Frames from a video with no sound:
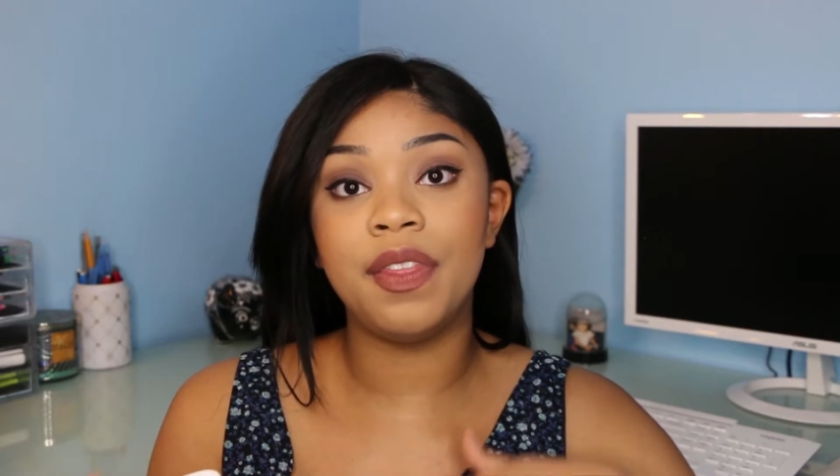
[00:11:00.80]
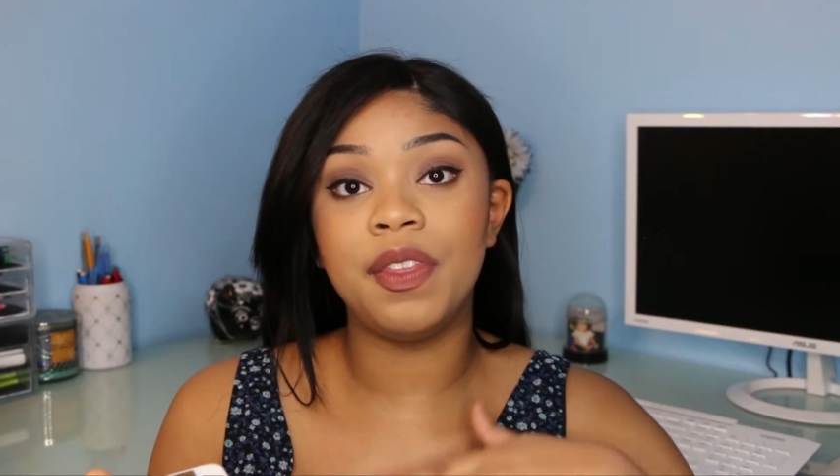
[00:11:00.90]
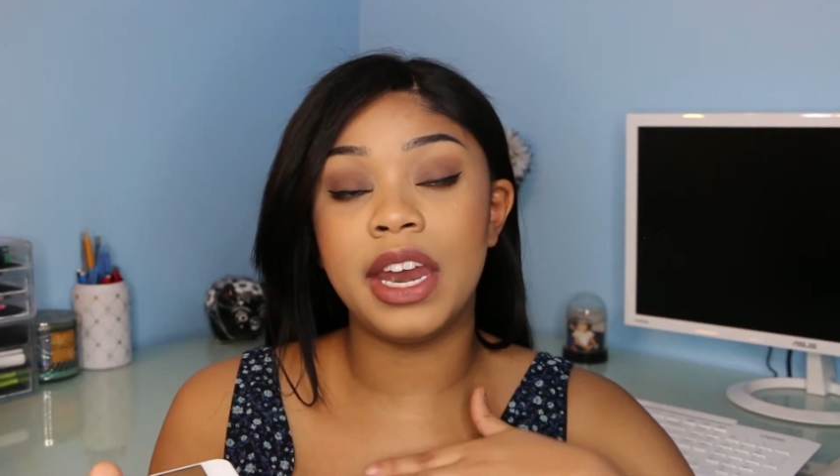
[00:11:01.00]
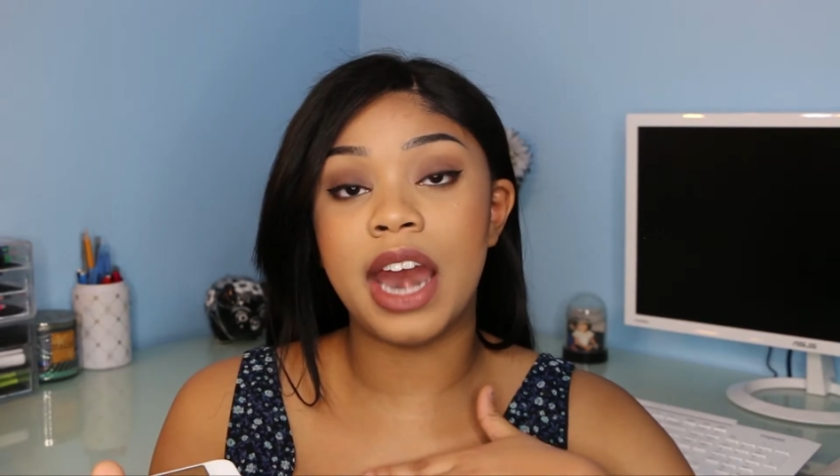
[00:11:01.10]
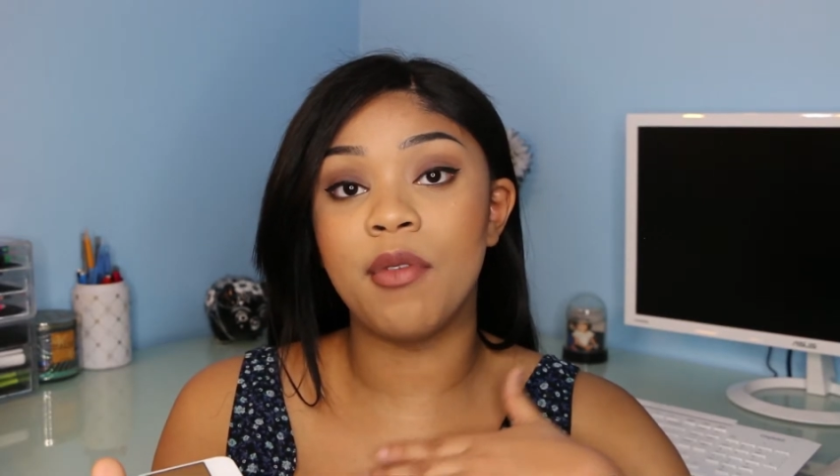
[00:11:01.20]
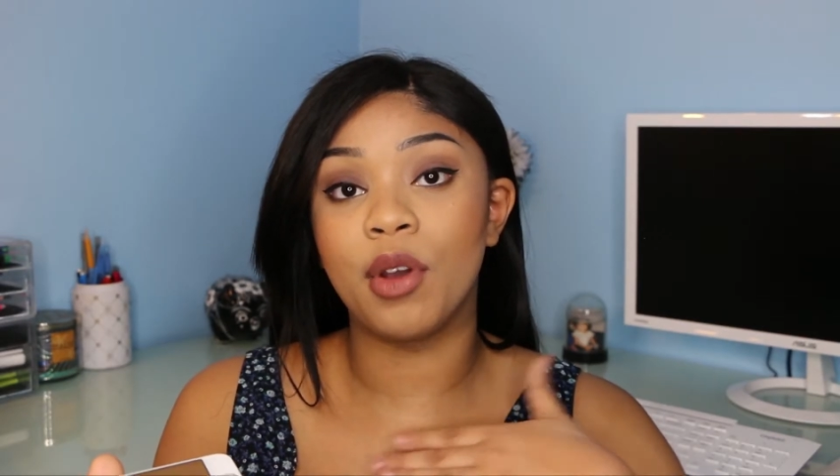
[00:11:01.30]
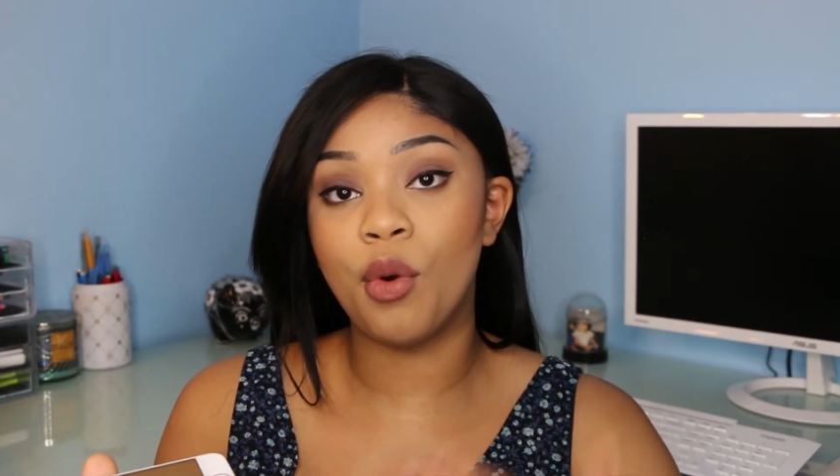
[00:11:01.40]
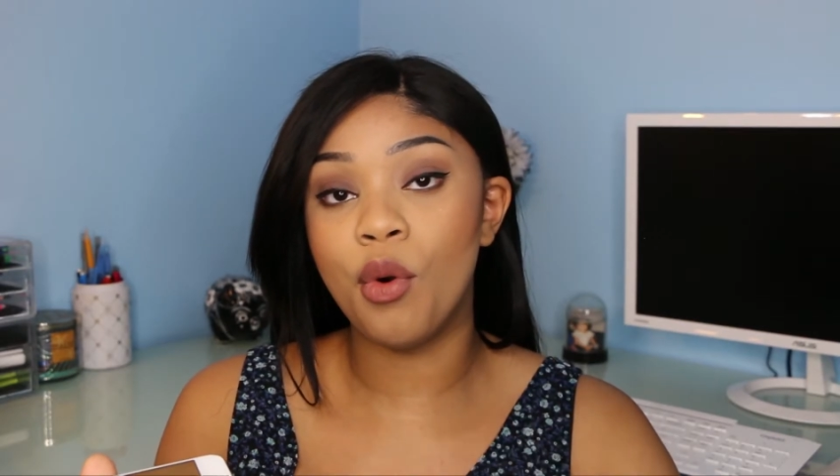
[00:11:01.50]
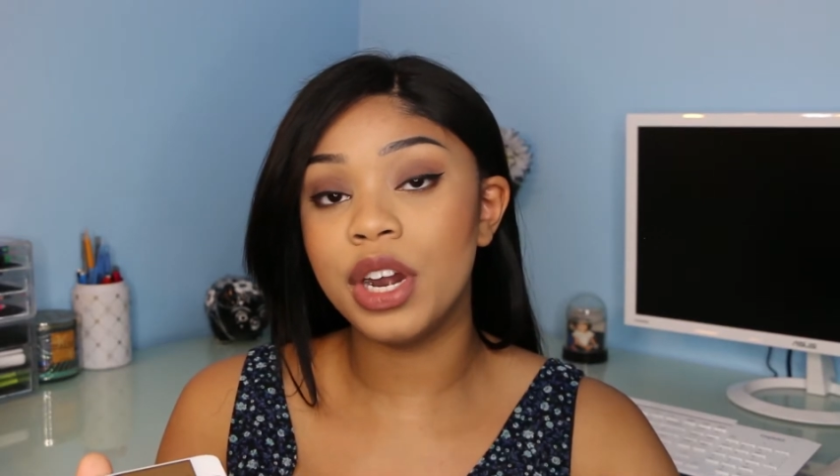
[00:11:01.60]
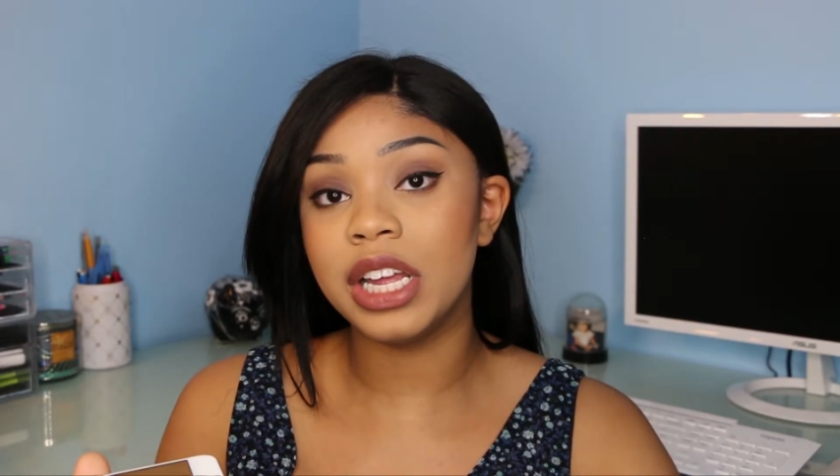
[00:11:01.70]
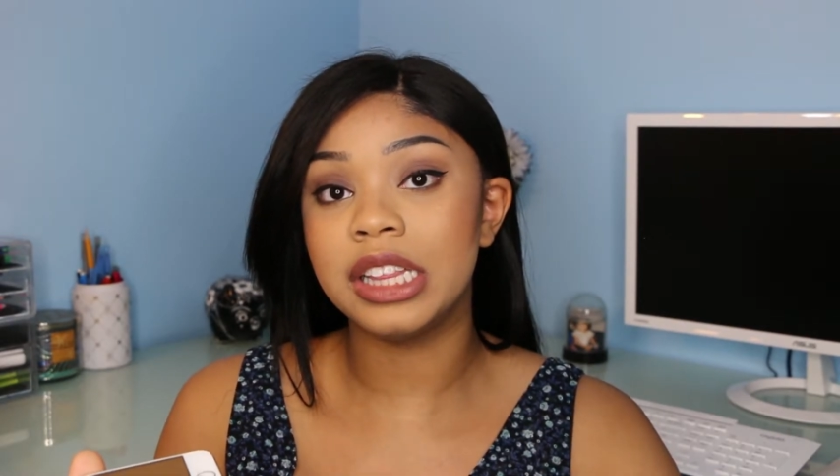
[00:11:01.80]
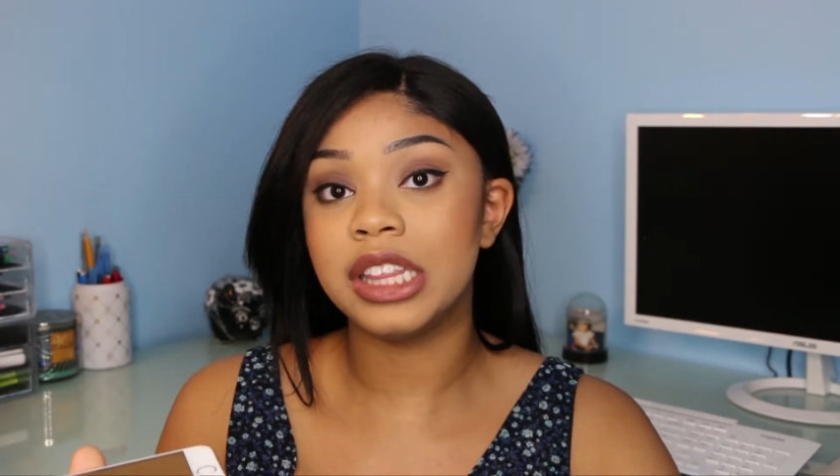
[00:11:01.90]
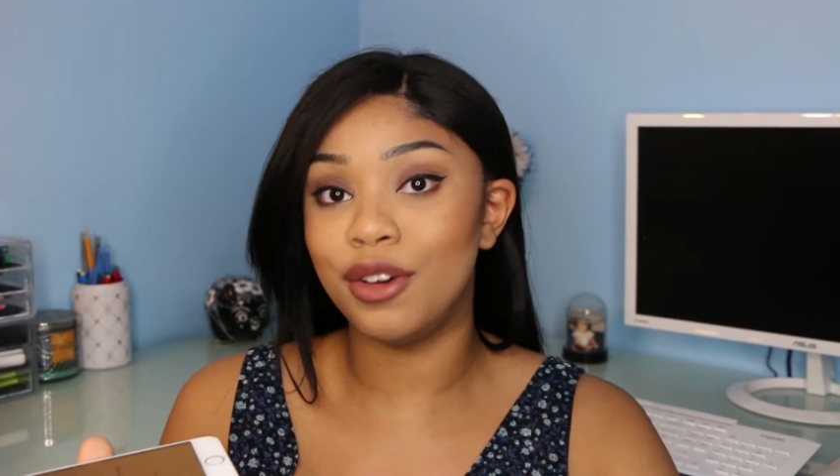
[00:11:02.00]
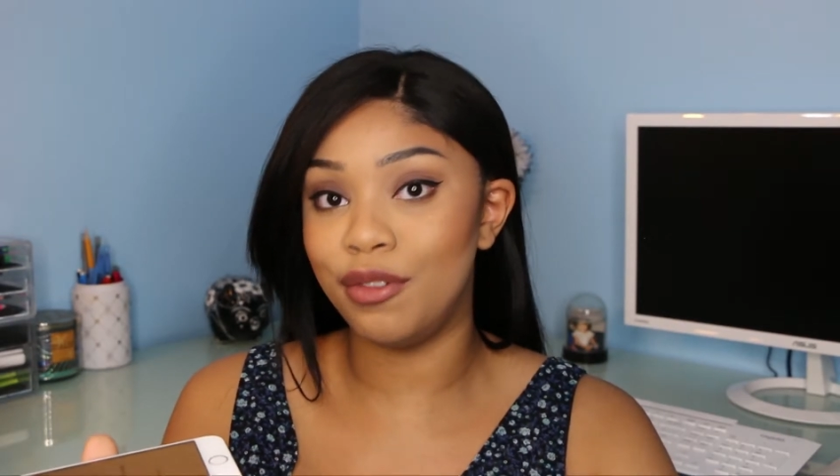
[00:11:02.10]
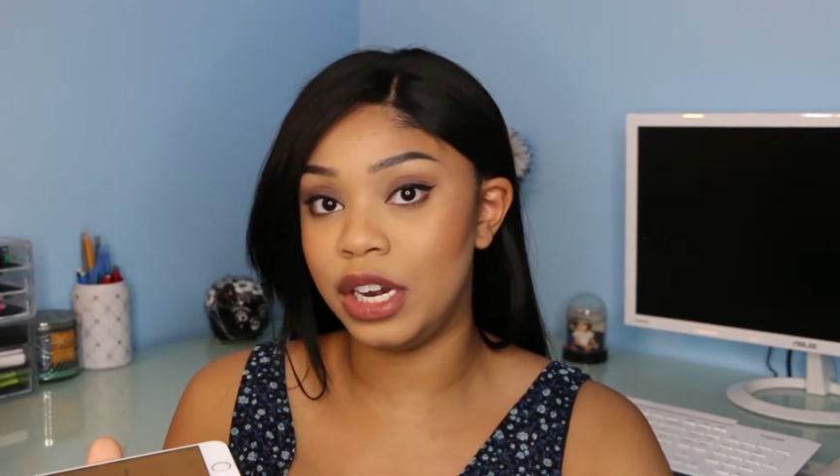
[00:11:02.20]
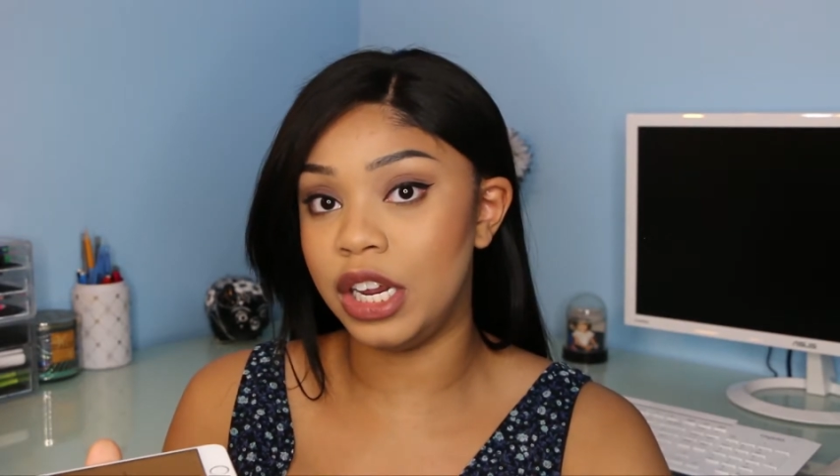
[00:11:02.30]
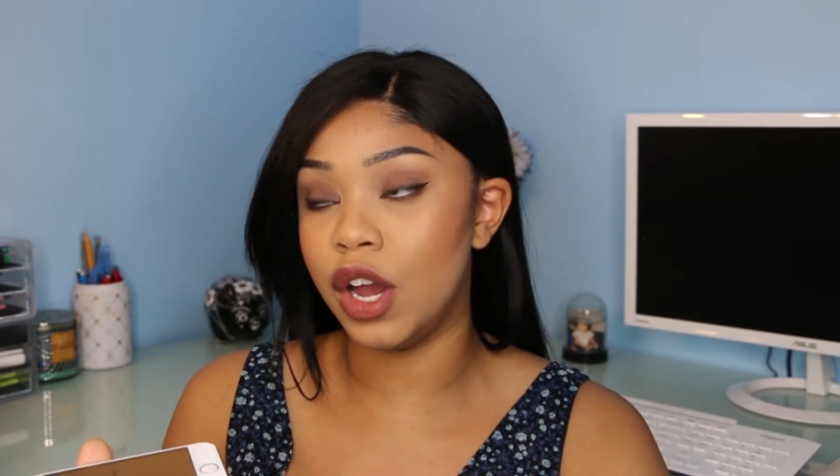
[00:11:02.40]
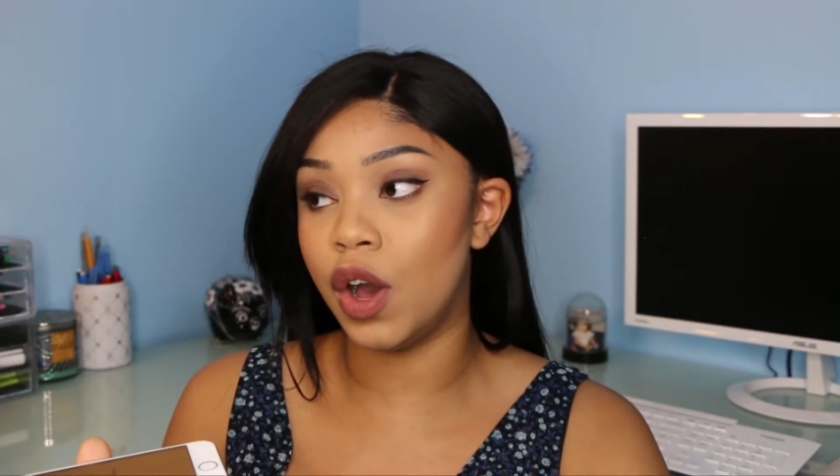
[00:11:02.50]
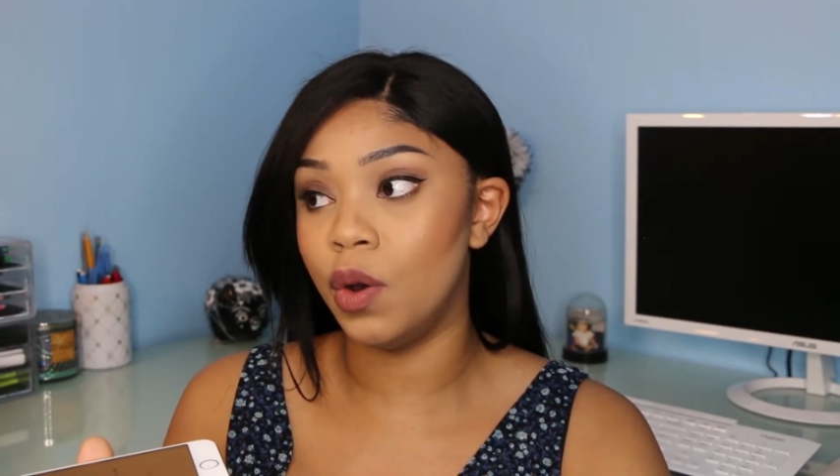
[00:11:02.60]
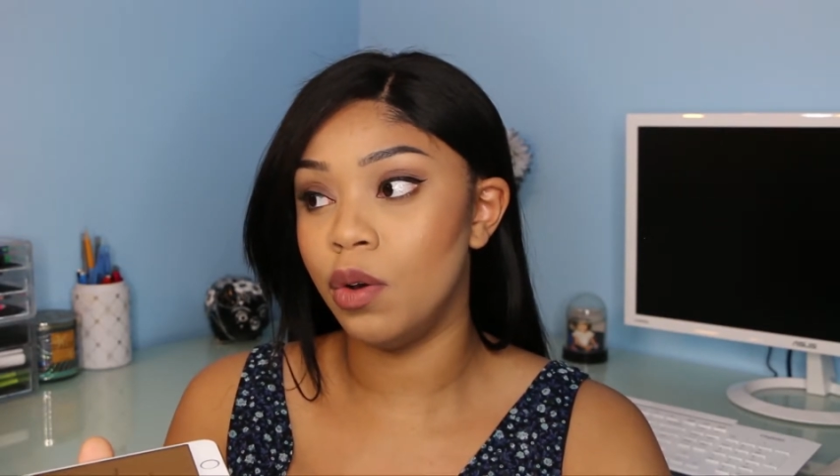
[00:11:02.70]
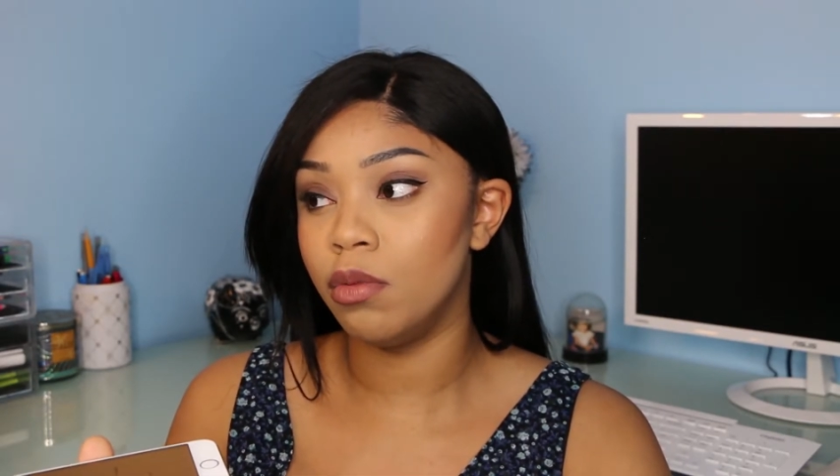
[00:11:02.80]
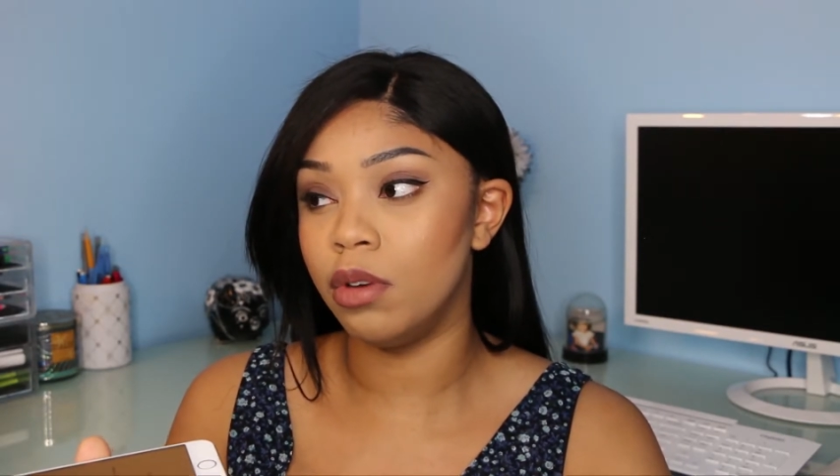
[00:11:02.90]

and then I recorded the video,